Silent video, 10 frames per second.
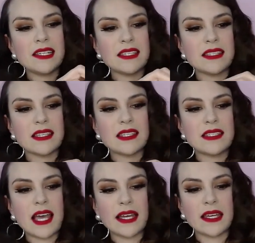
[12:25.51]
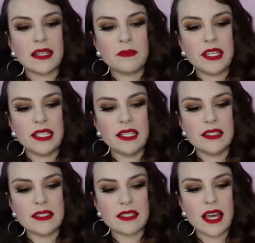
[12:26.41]
is the second
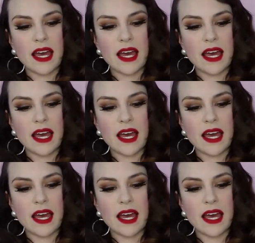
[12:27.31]
piece,